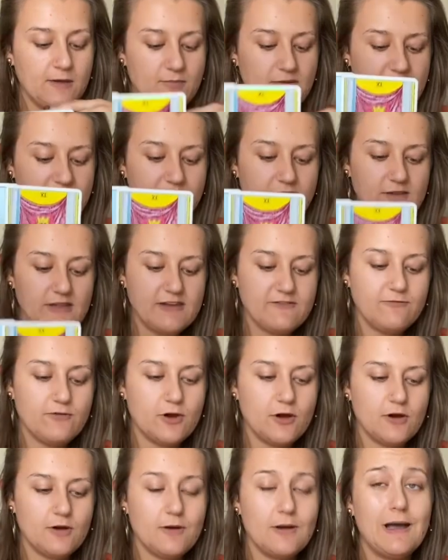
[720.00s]
but I feel like
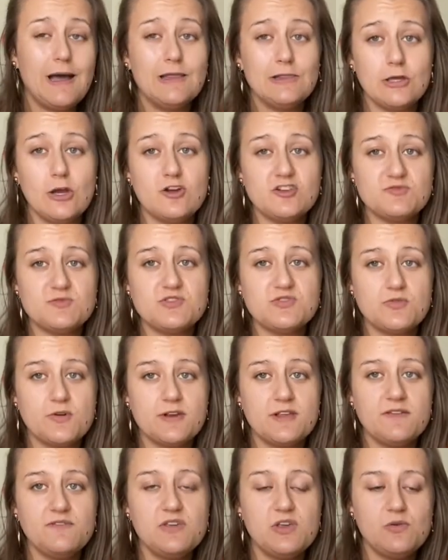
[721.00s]
for a large
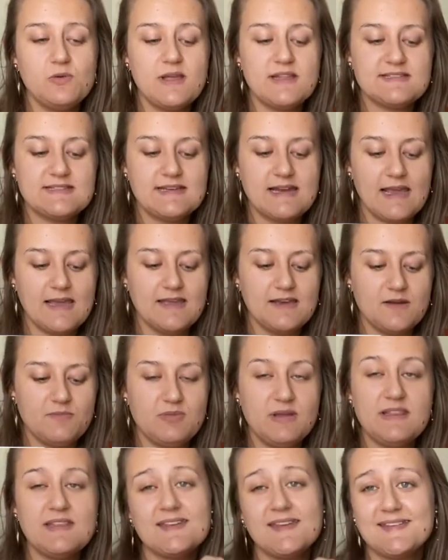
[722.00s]
majority of you, it's not going to
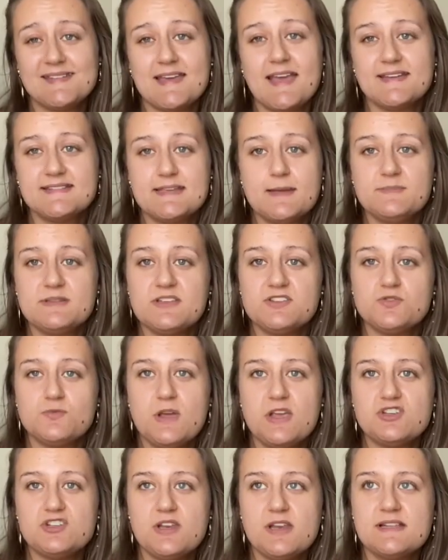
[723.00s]
be the exact same
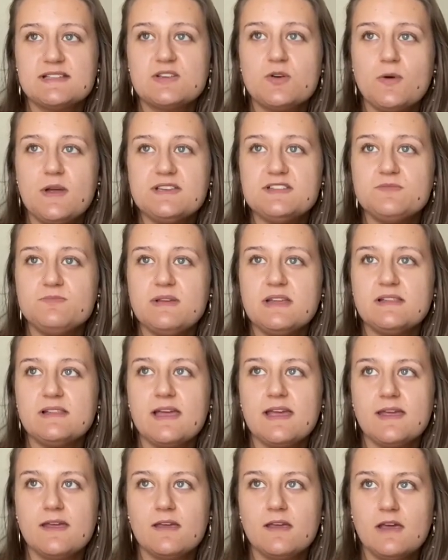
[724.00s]
situation. It's going to be
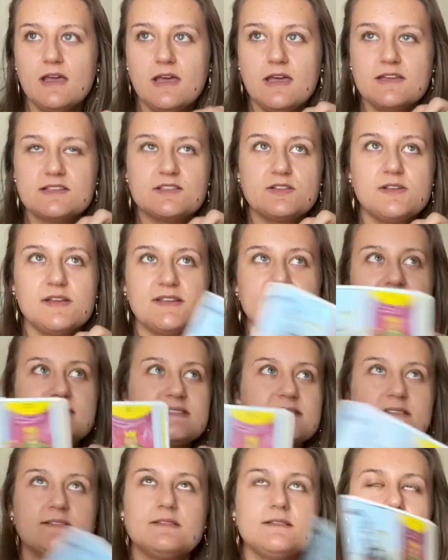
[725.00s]
like, so
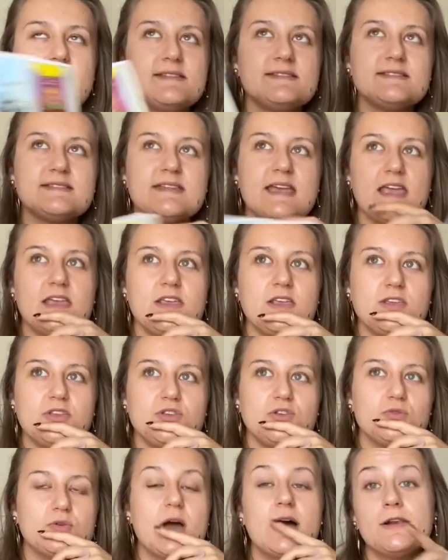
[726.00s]
let's say
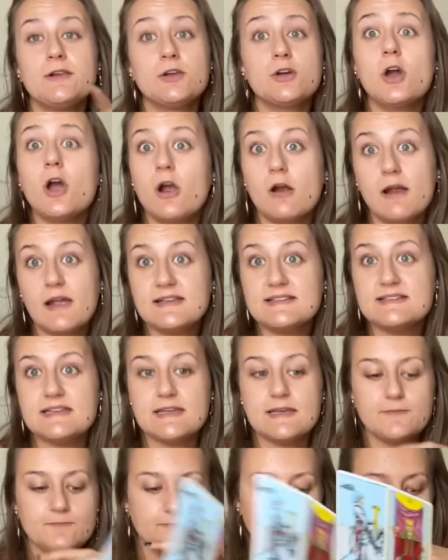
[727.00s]
you got in a car
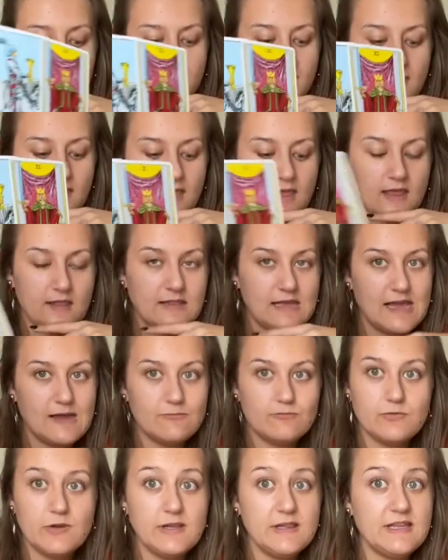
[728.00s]
accident and
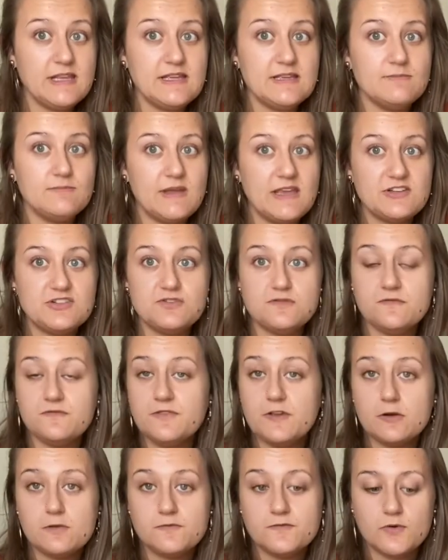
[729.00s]
that really made you
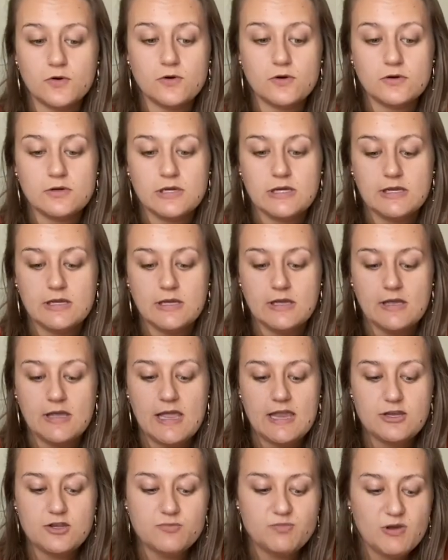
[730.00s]
fearful.
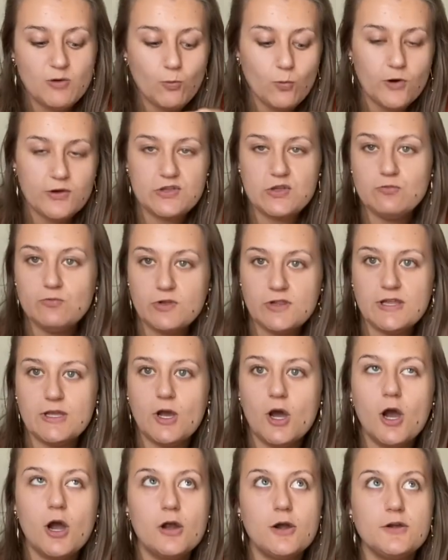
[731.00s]
And you've been working really
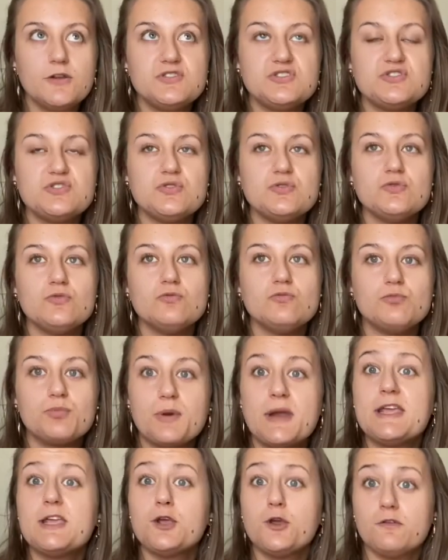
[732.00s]
hard to
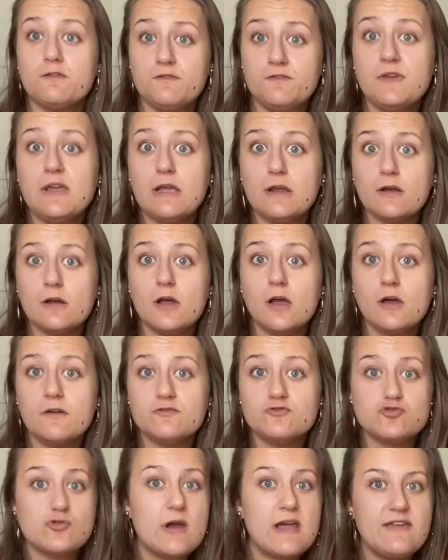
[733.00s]
break your fear
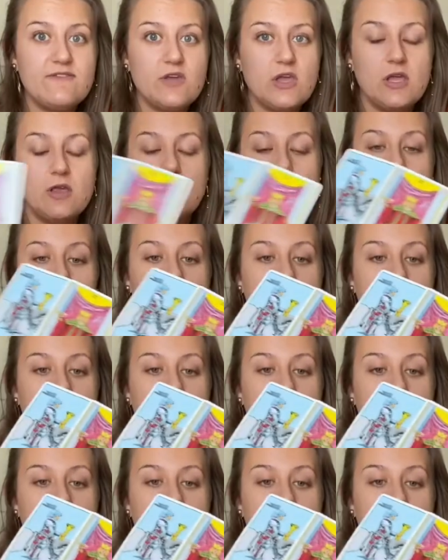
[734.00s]
of driving.